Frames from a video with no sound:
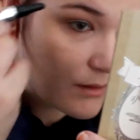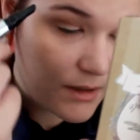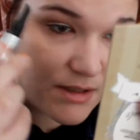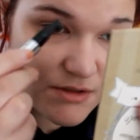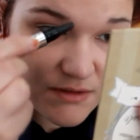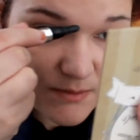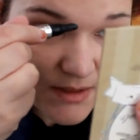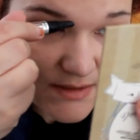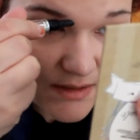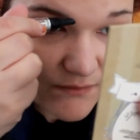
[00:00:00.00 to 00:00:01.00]
And it just
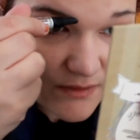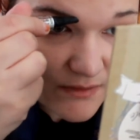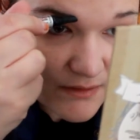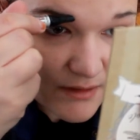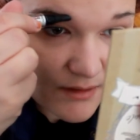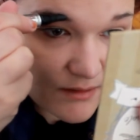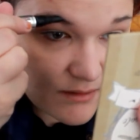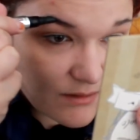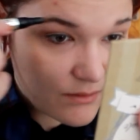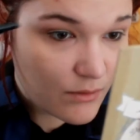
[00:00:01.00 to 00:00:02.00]
makes everything
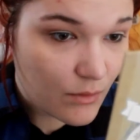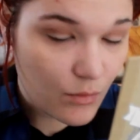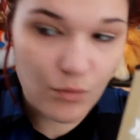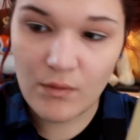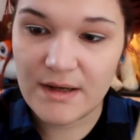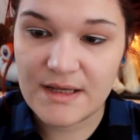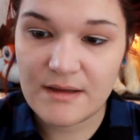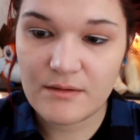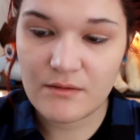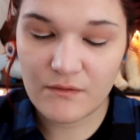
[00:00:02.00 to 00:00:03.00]

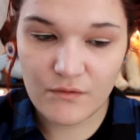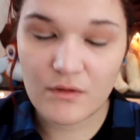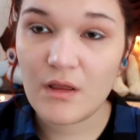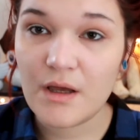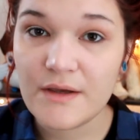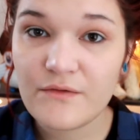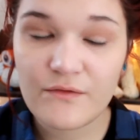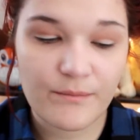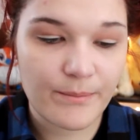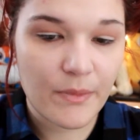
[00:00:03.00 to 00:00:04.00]
ready for life,
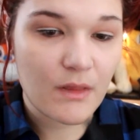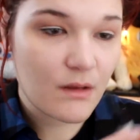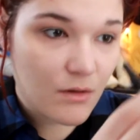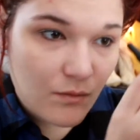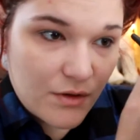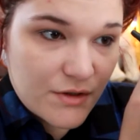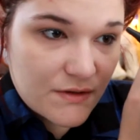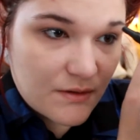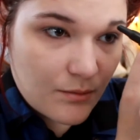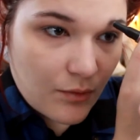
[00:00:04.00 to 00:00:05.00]
which
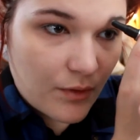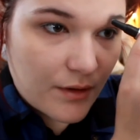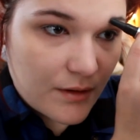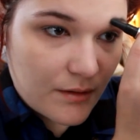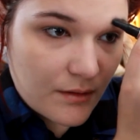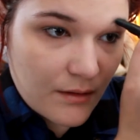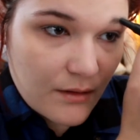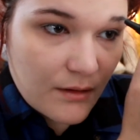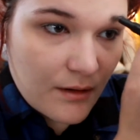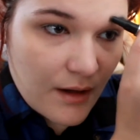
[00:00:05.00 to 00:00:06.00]
is important.
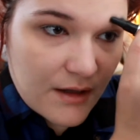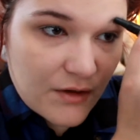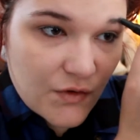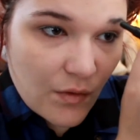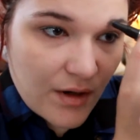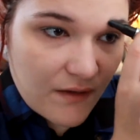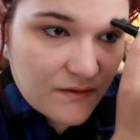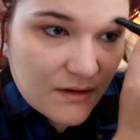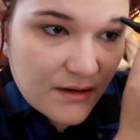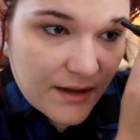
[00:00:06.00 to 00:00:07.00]
And you don't have
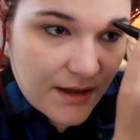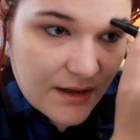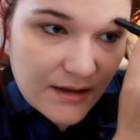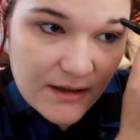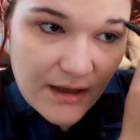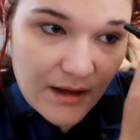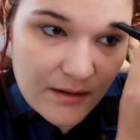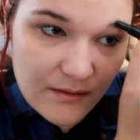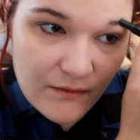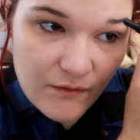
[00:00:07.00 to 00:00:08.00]
to click it again
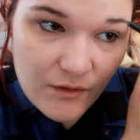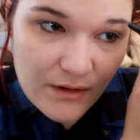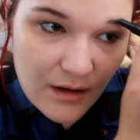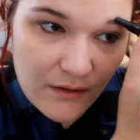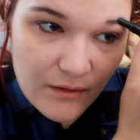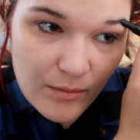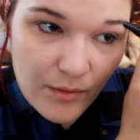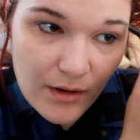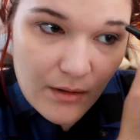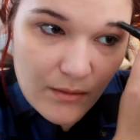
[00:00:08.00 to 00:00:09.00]
for the other
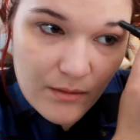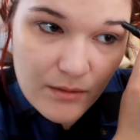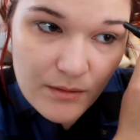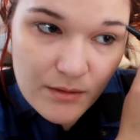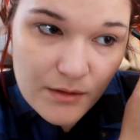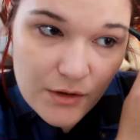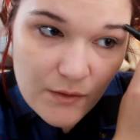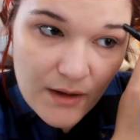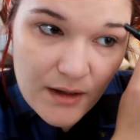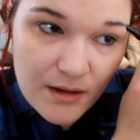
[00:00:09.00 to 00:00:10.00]
brow. You
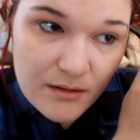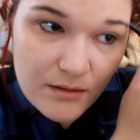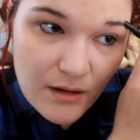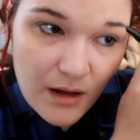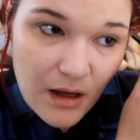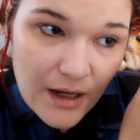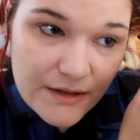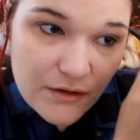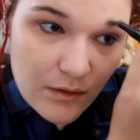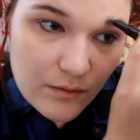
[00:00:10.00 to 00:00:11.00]
can, I
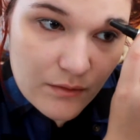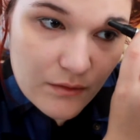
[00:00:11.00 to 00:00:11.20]
don't.